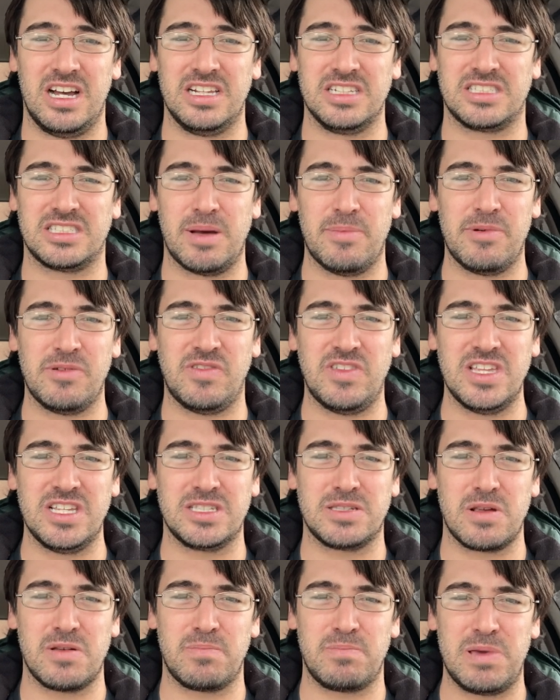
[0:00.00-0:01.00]
some of
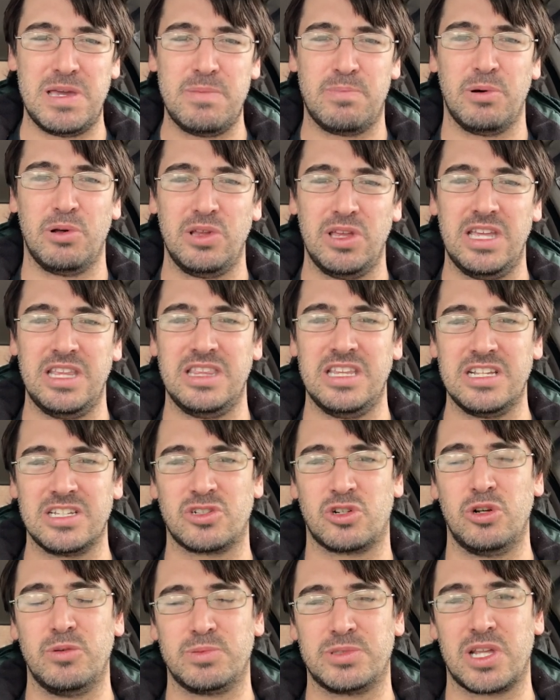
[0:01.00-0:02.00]
these people in these
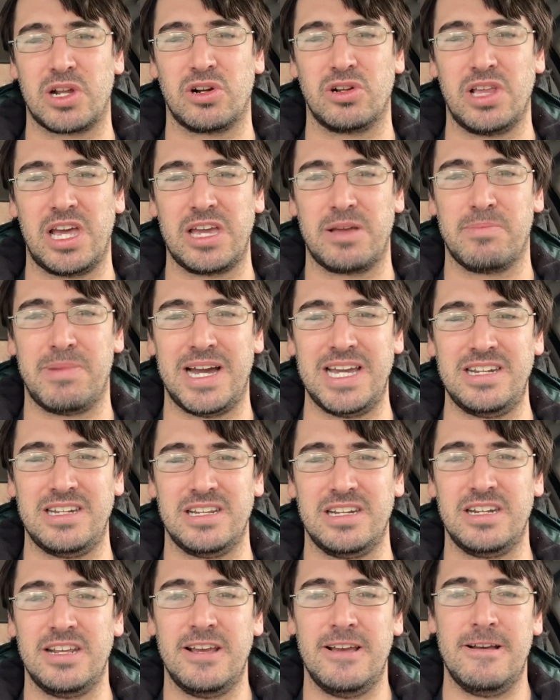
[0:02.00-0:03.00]
groups that are
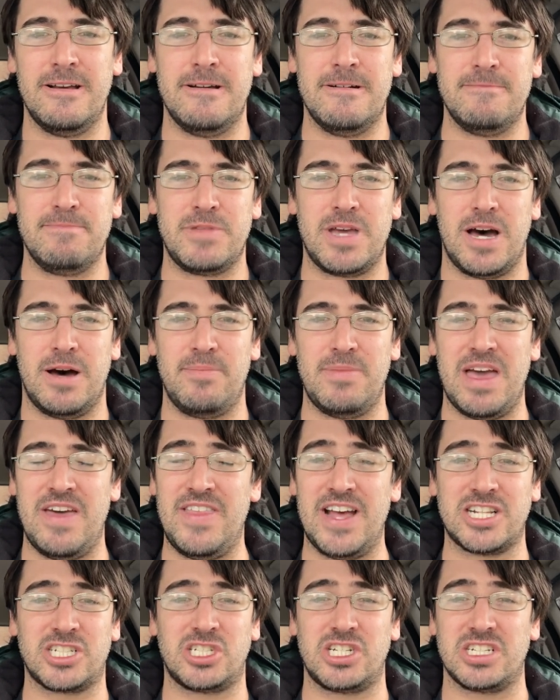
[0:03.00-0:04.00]
like-minded. And
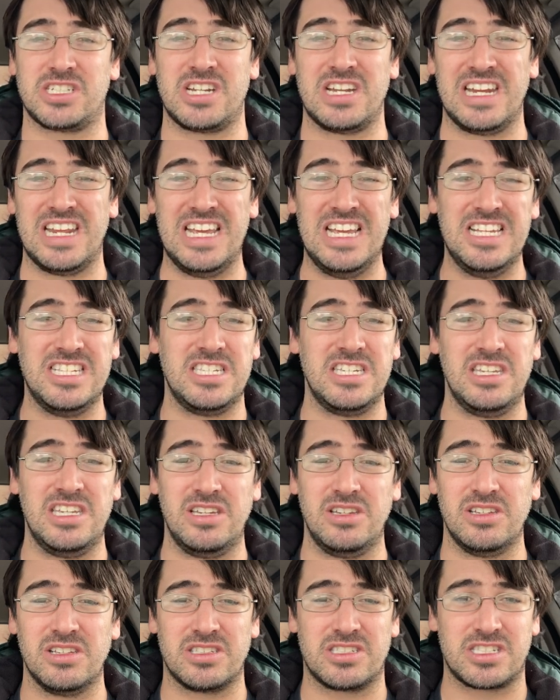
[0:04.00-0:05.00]
that's just an
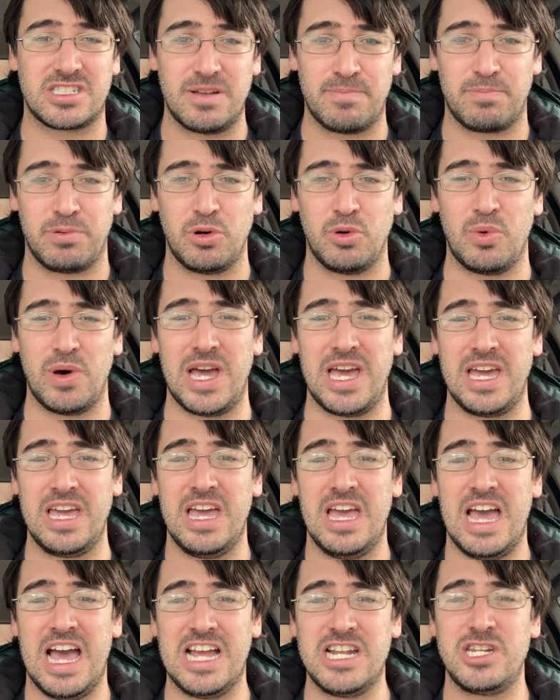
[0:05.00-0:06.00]
easy, simple way,
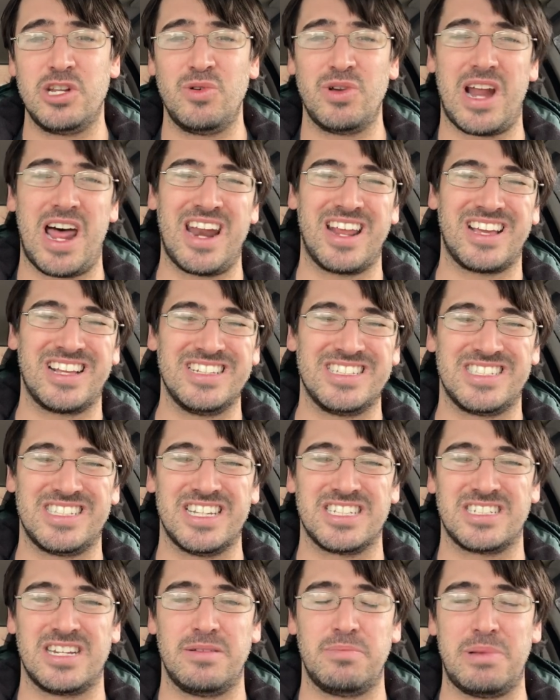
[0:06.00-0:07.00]
and do it on a
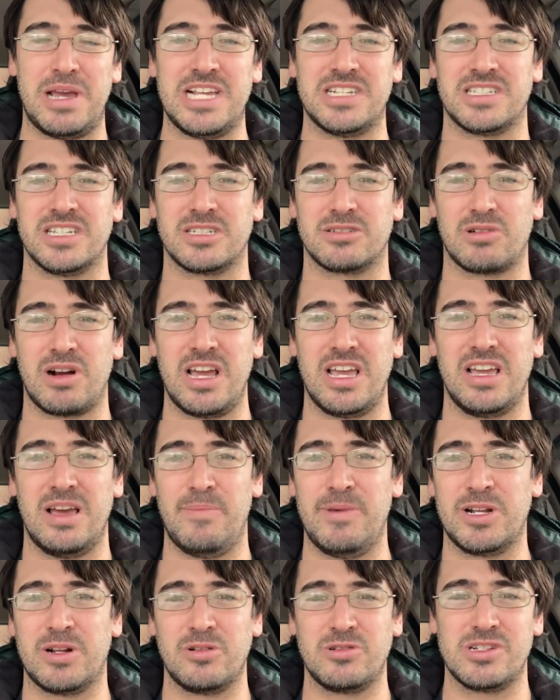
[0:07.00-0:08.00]
consistent basis, right? I
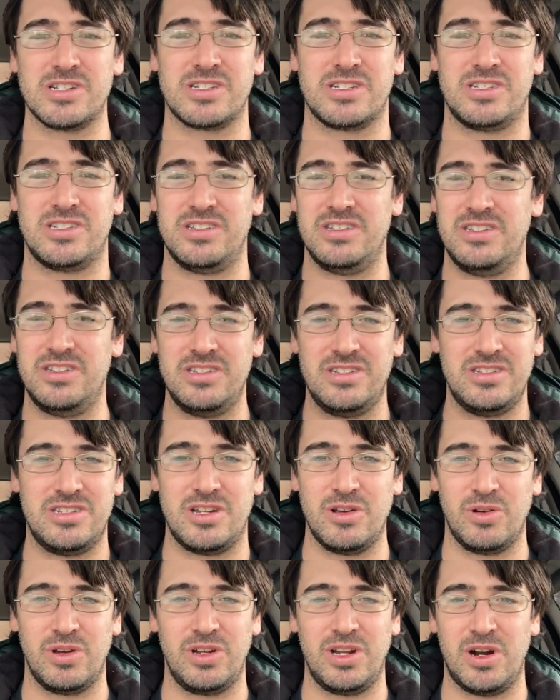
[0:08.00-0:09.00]
mean, don't just
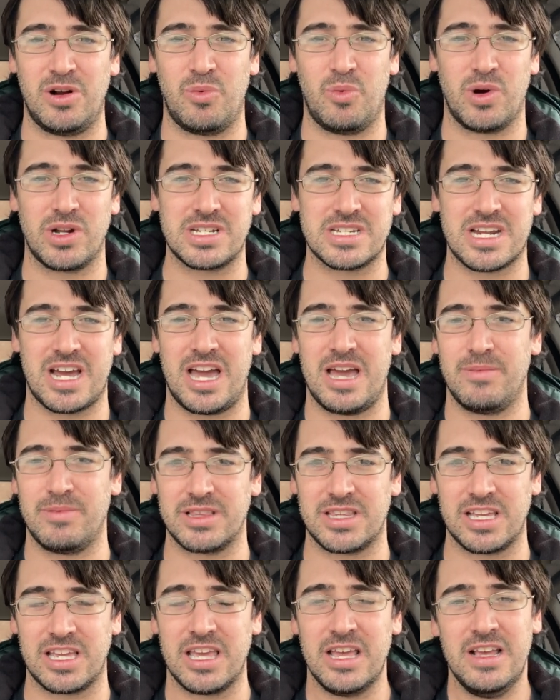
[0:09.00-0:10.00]
do it, one time
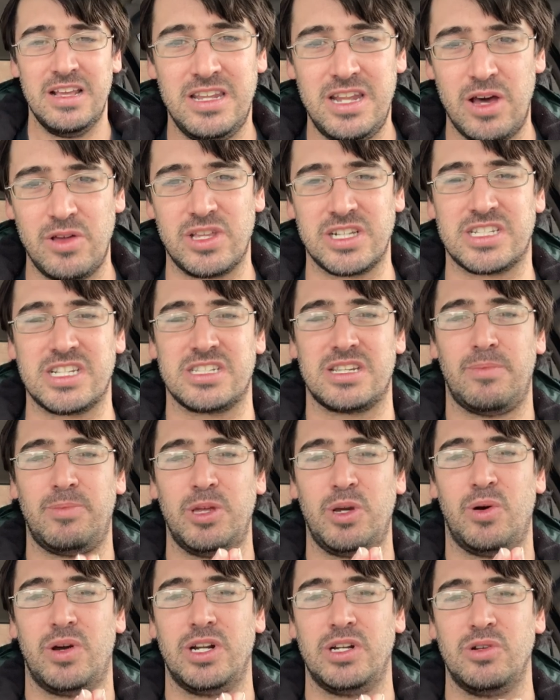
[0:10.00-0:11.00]
and think, no, this is something
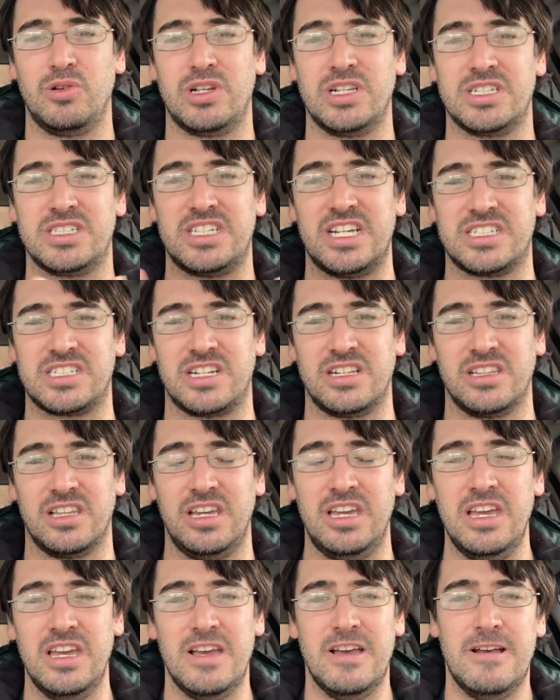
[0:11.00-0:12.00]
you want to do
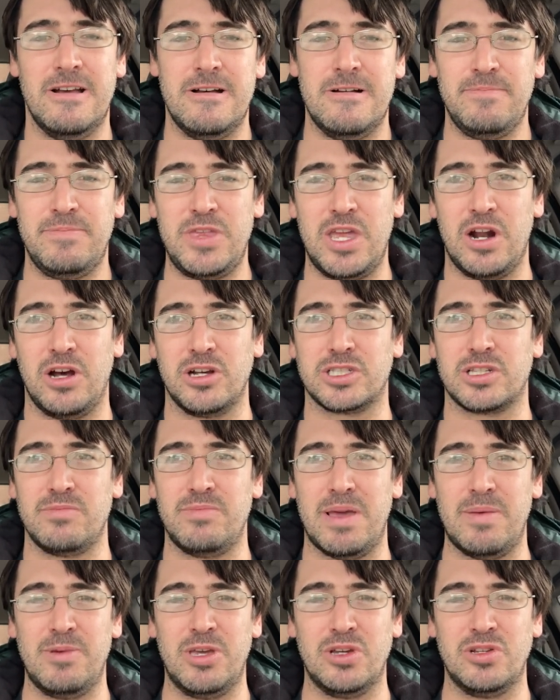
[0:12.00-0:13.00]
consistently, so
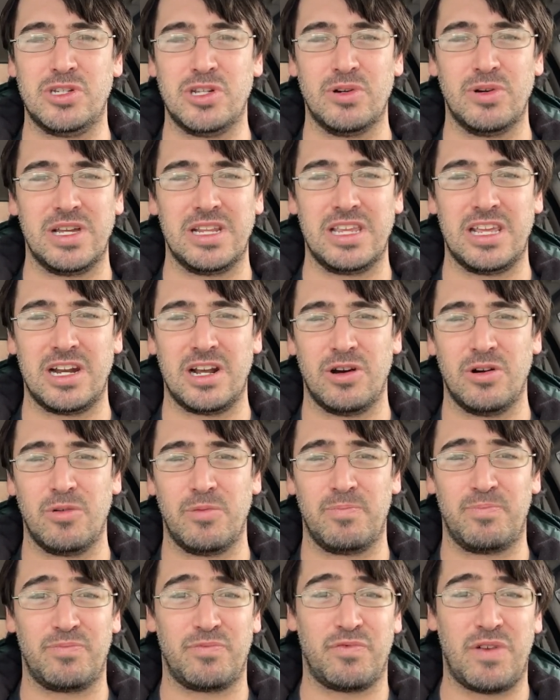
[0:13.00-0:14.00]
maybe you do it,
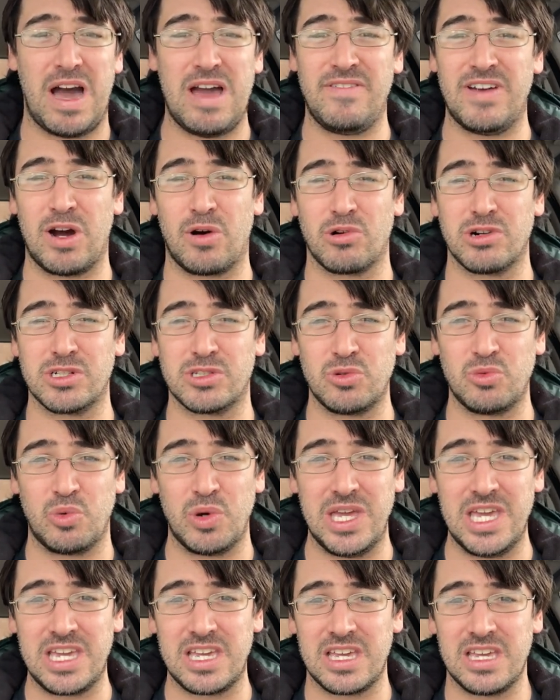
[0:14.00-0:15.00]
5 hours a
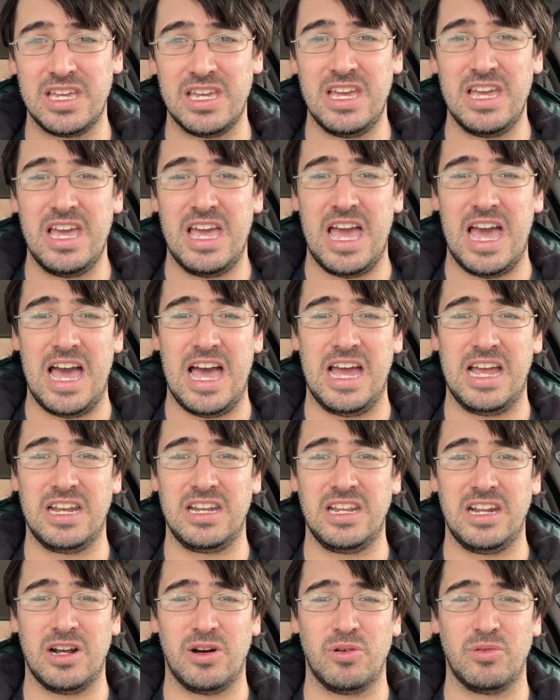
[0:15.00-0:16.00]
week, and,
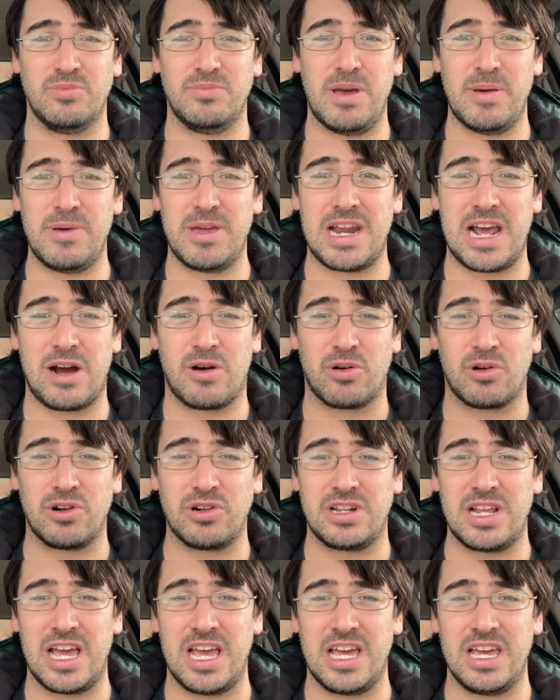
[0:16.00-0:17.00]
maybe an hour a
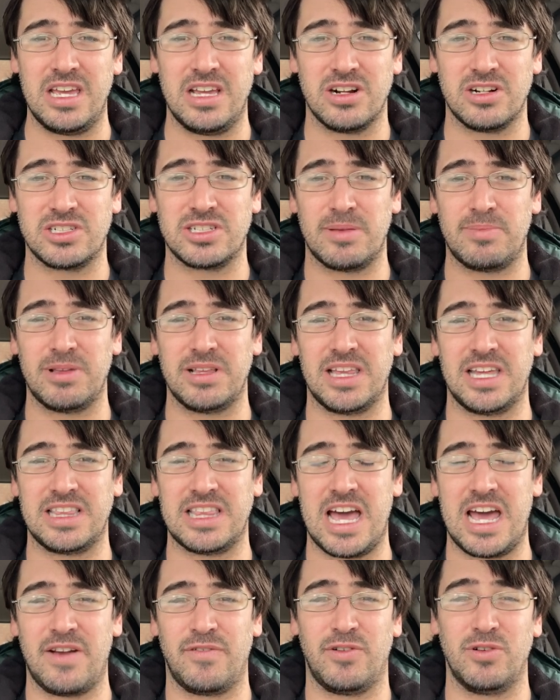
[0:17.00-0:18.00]
day or something like
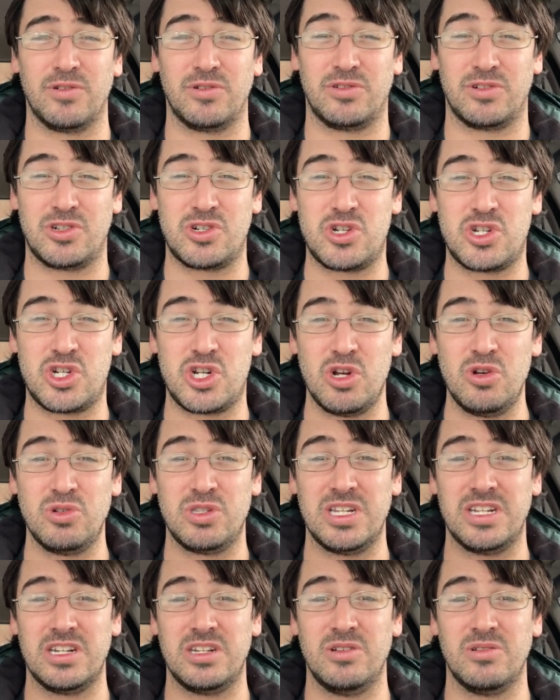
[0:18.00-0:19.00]
that, if you're
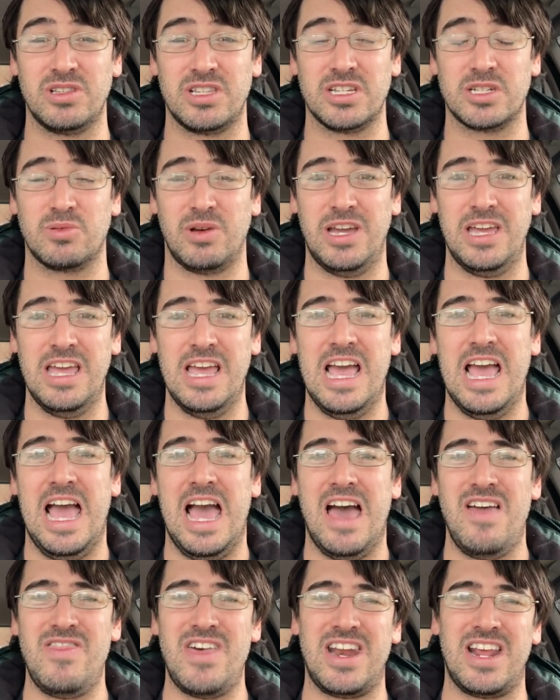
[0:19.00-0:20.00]
choosing to do it this way.
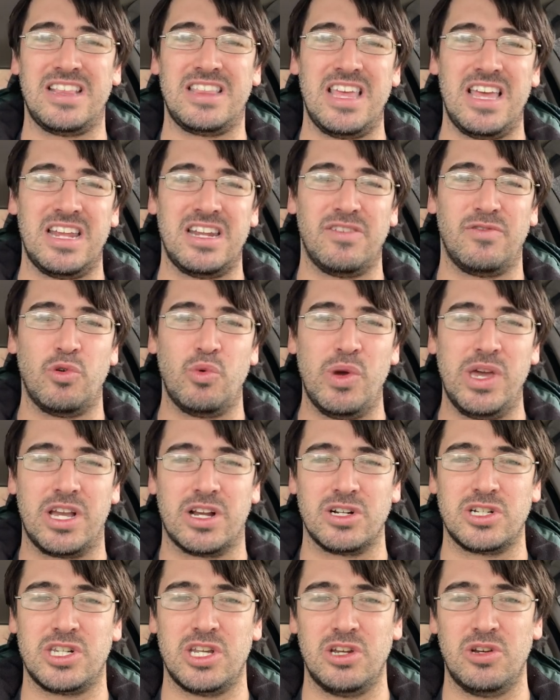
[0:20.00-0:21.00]
And then at the end of a week
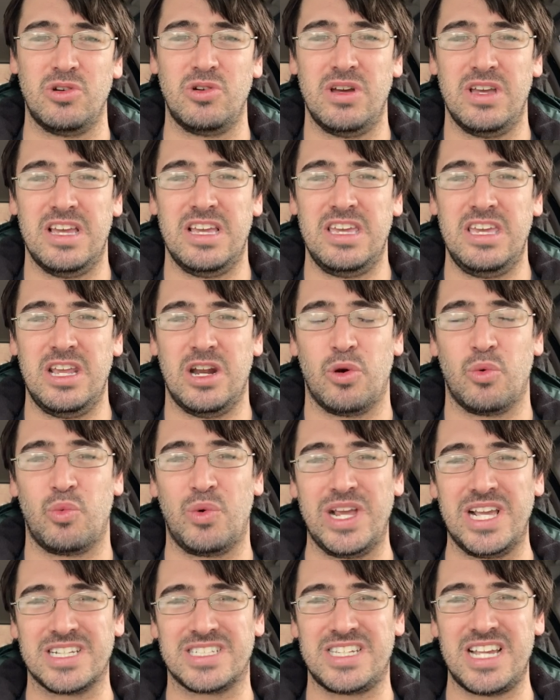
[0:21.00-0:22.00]
or 2,
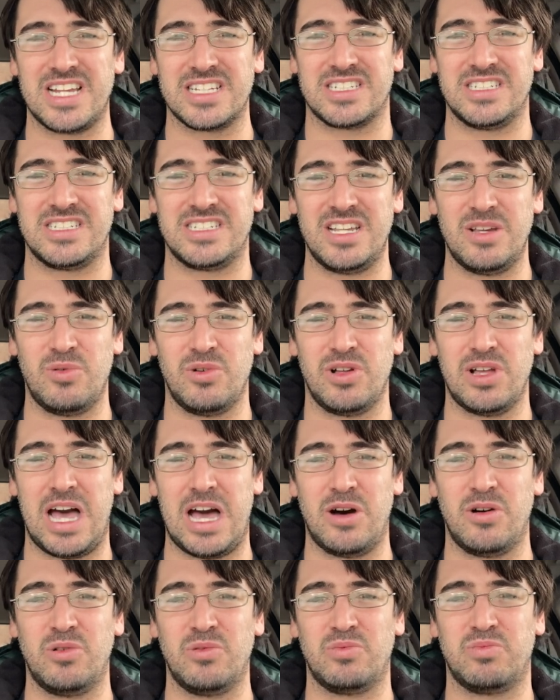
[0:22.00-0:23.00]
reassess and see, well,
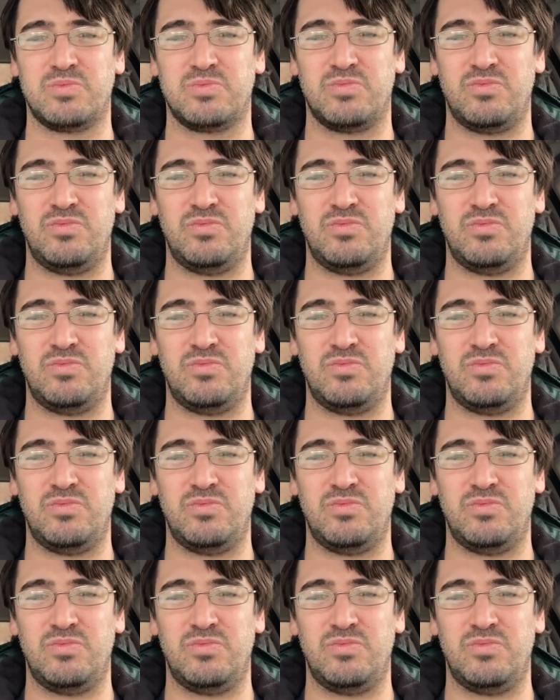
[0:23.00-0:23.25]
how